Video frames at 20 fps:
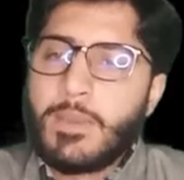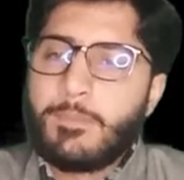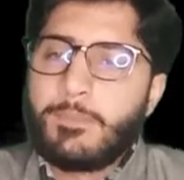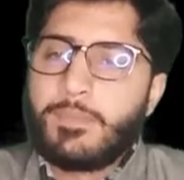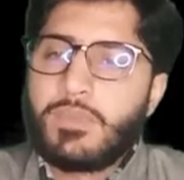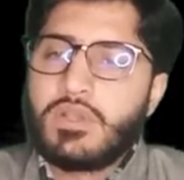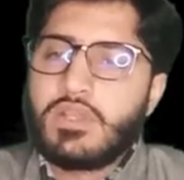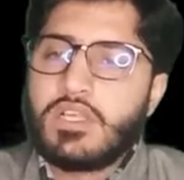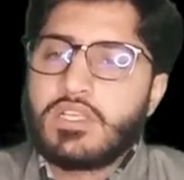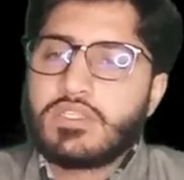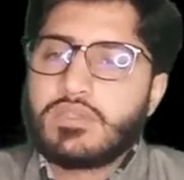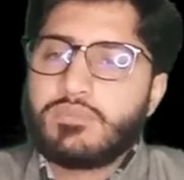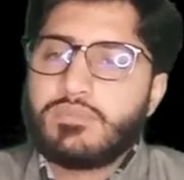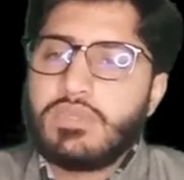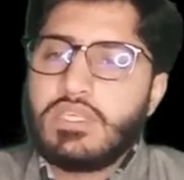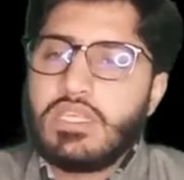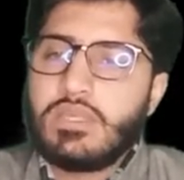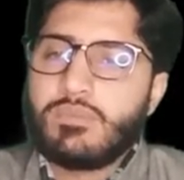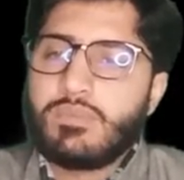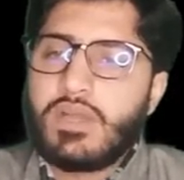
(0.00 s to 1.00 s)
plus
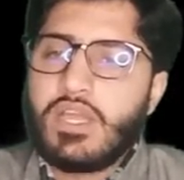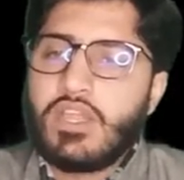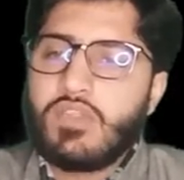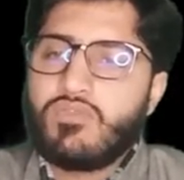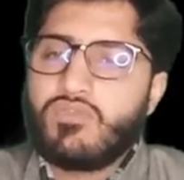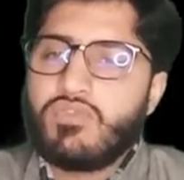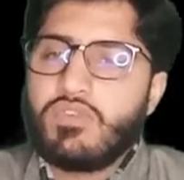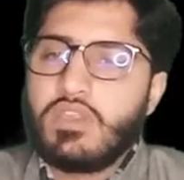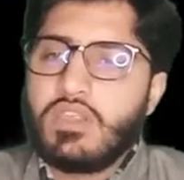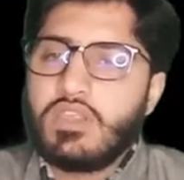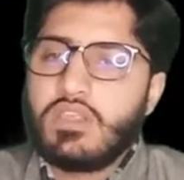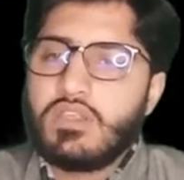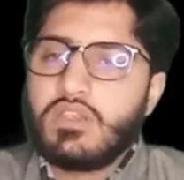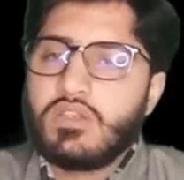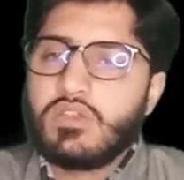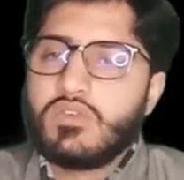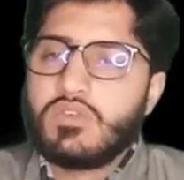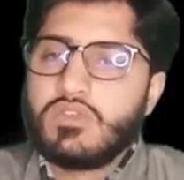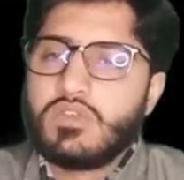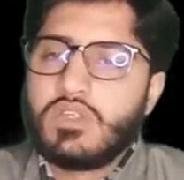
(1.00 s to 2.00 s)
b by 3,
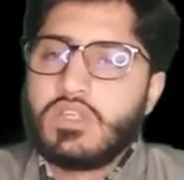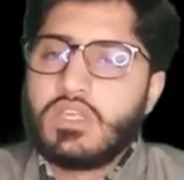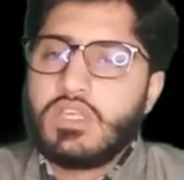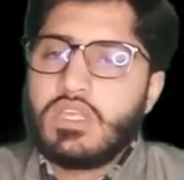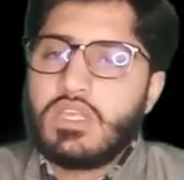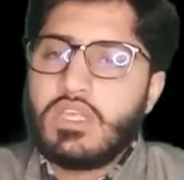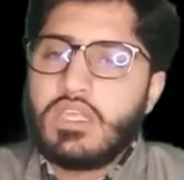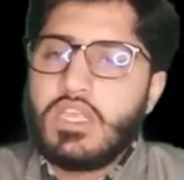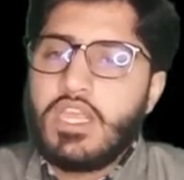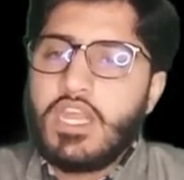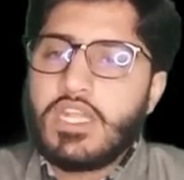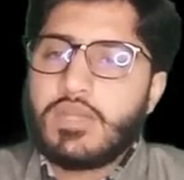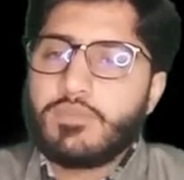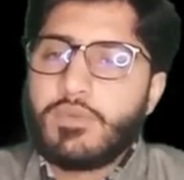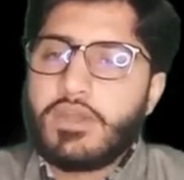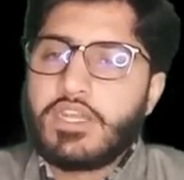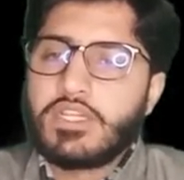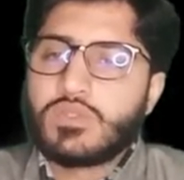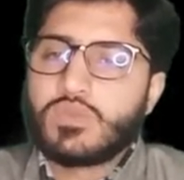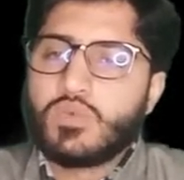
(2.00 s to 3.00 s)
8
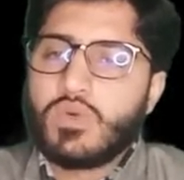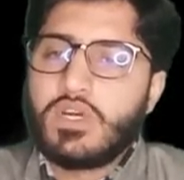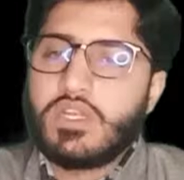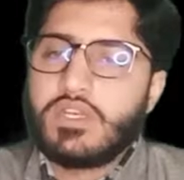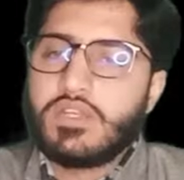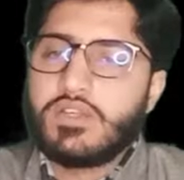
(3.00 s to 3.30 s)
minus 1.